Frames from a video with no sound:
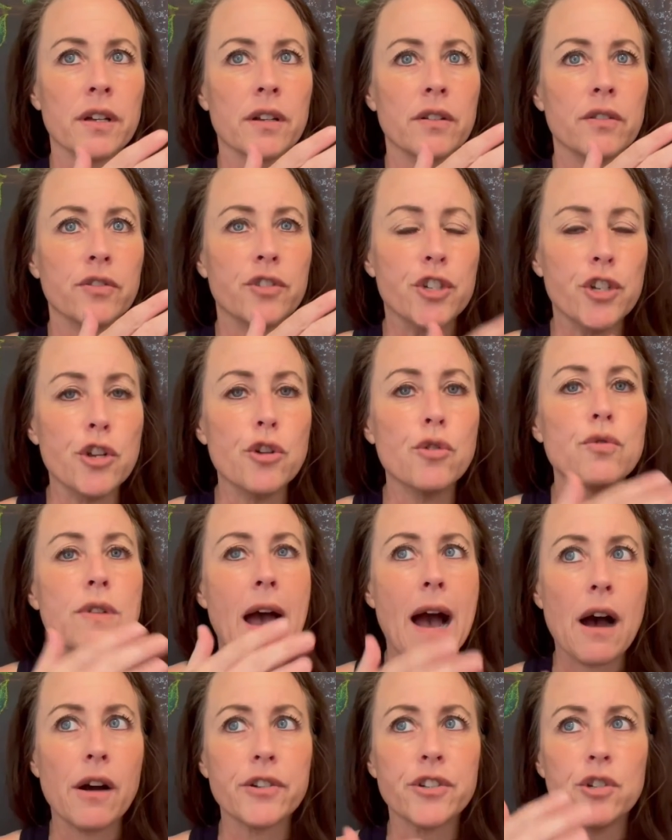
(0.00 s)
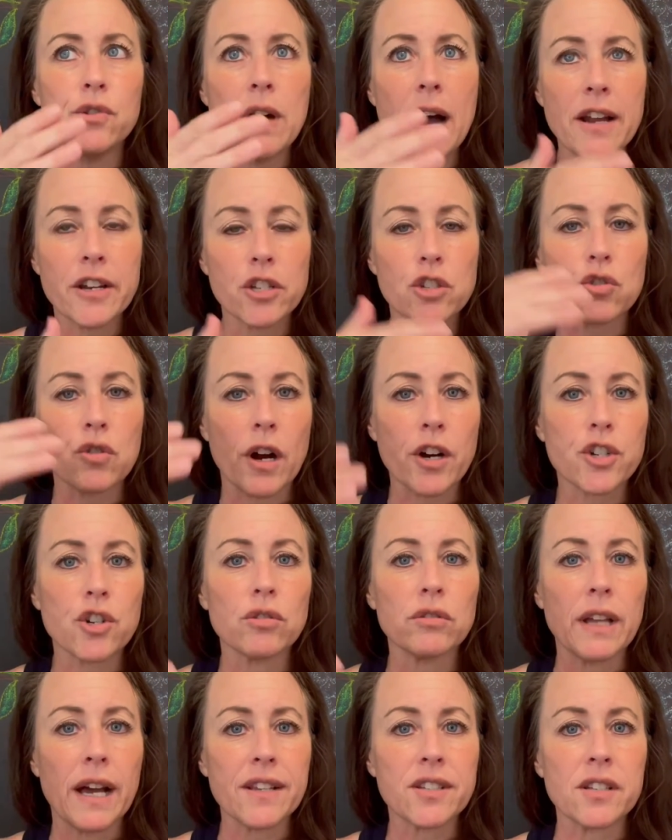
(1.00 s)
do you know how to structure
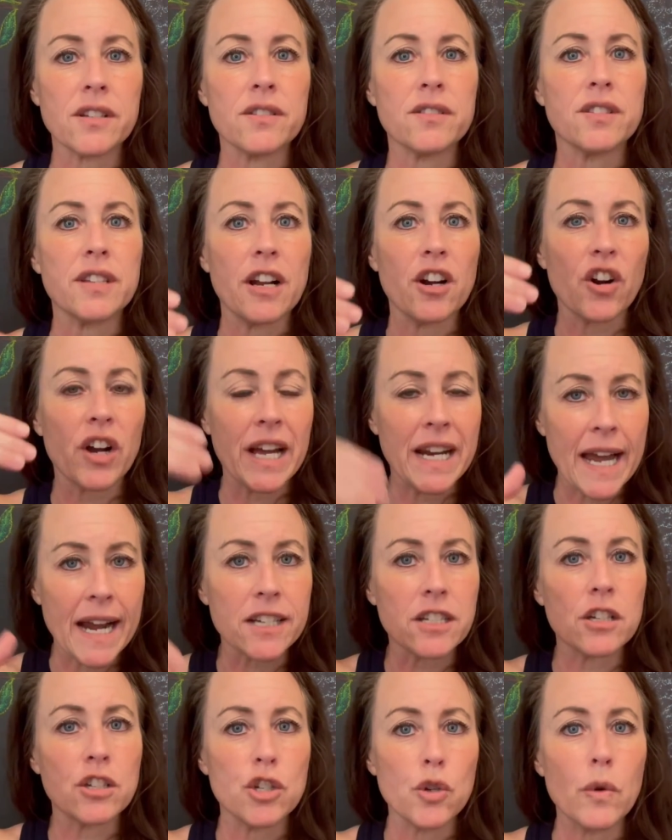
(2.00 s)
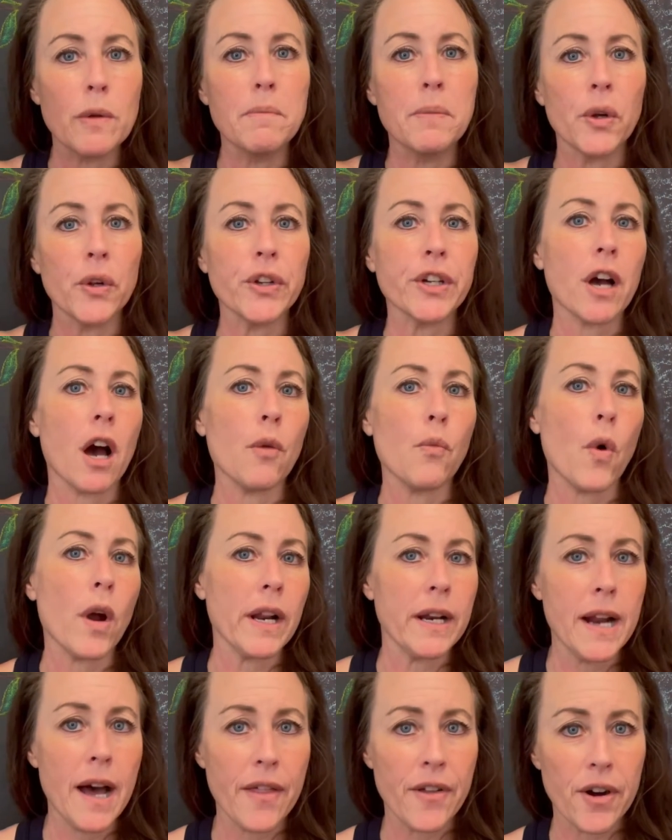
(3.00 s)
lessons that are connected to and building on one
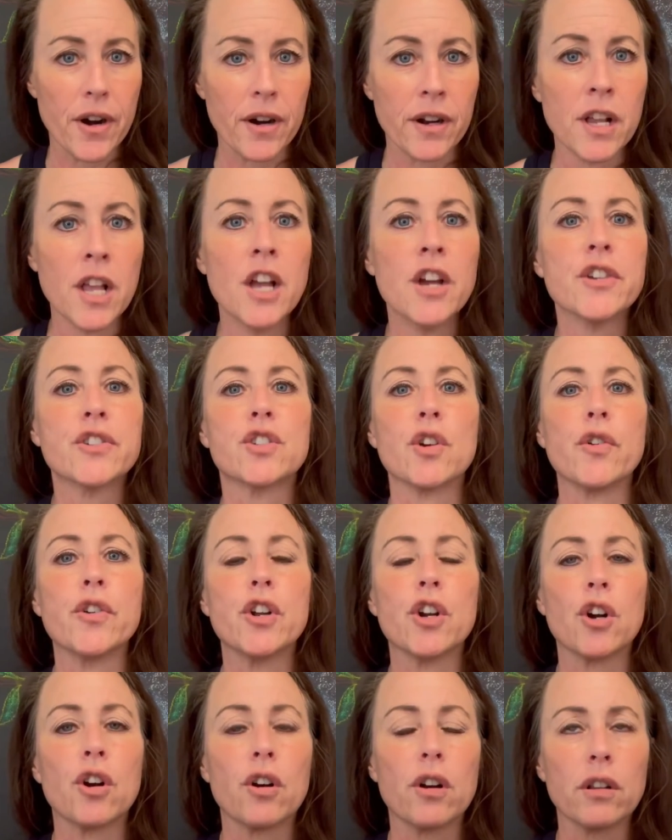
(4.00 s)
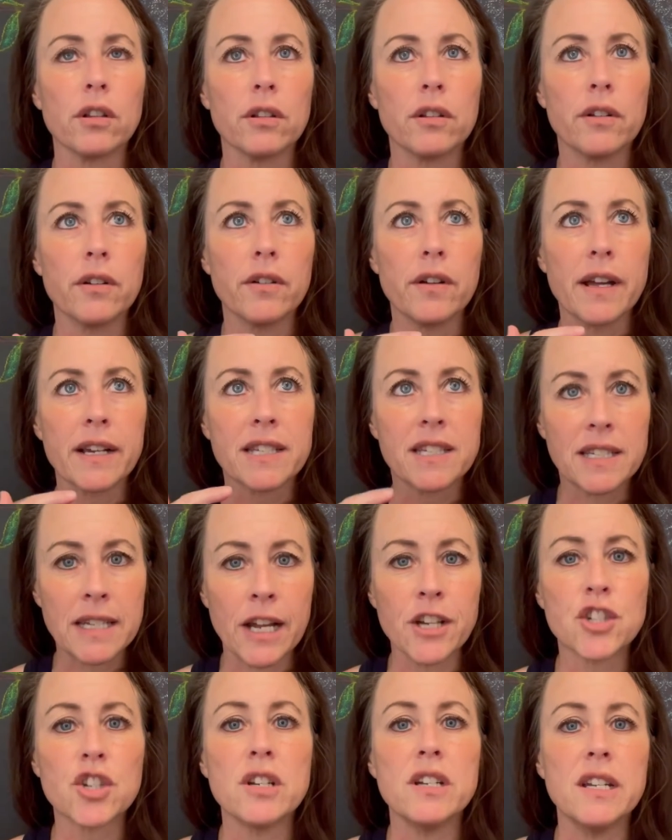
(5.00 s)
another? So your
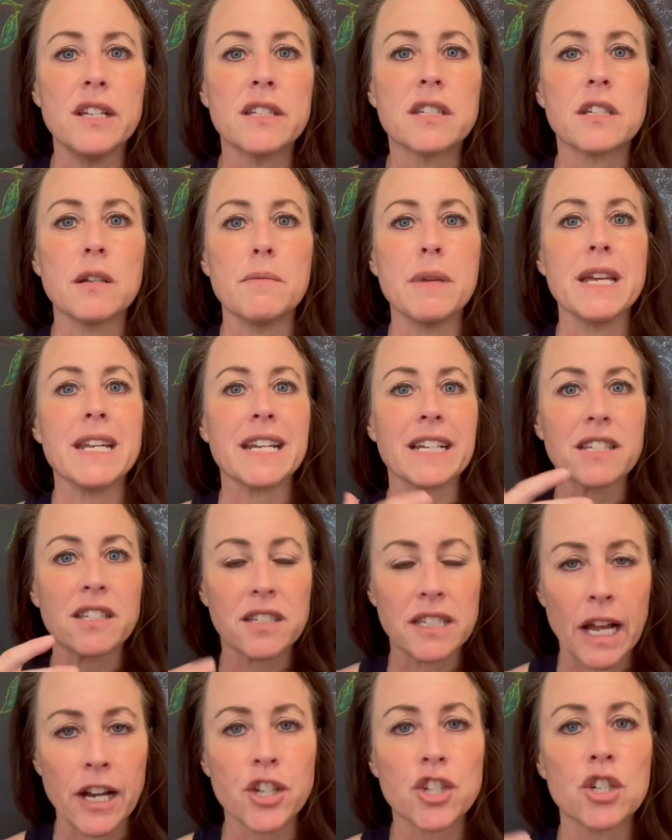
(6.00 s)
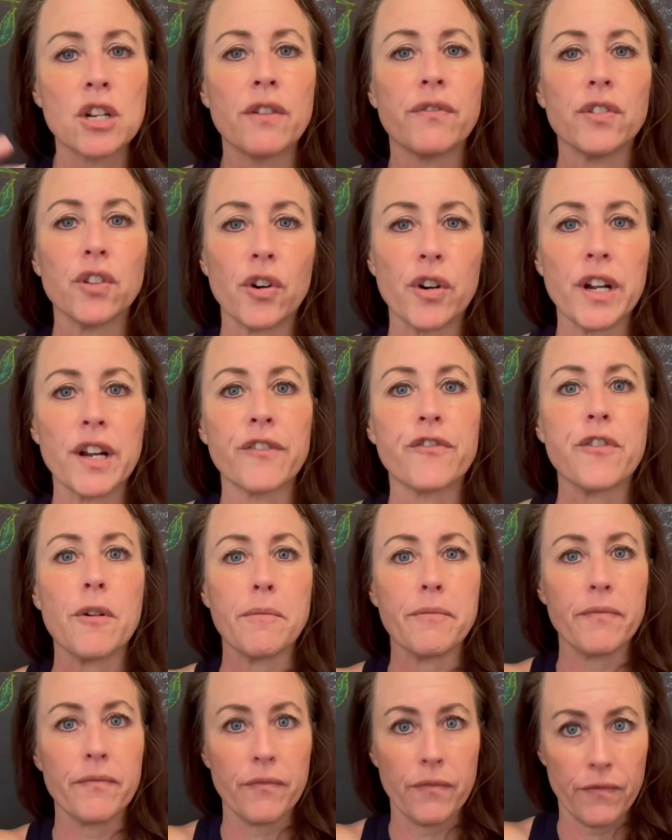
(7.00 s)
extension needs to be an extension of learning
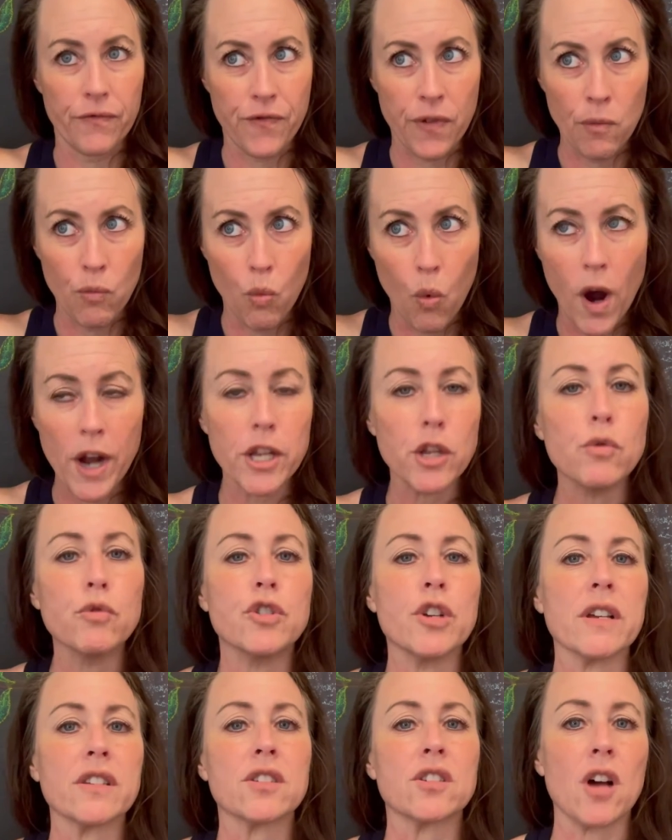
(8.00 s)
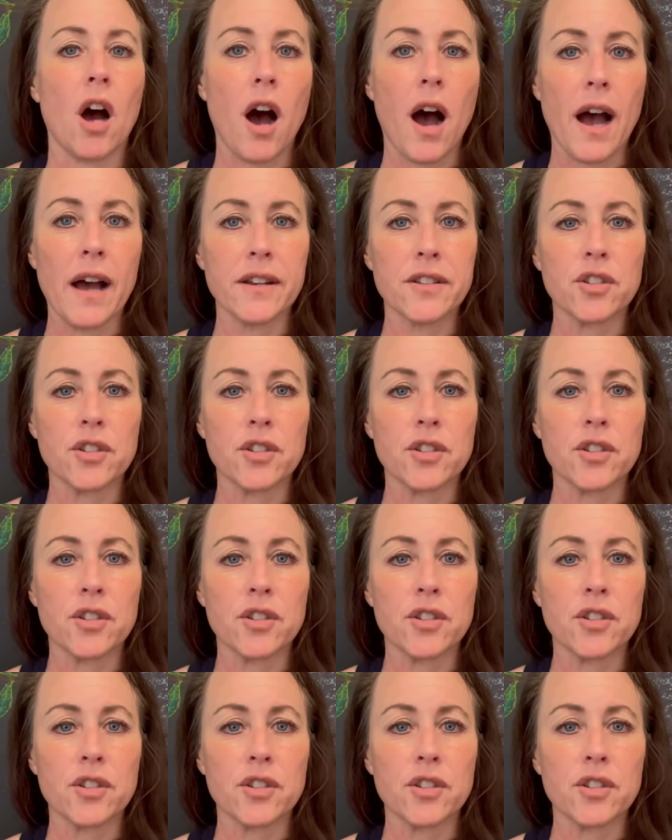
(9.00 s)
from what you just taught. So